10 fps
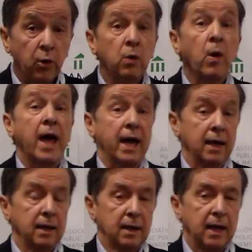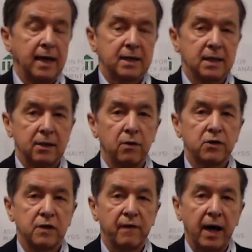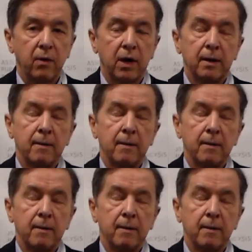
Nguyen Huang at University of Iowa.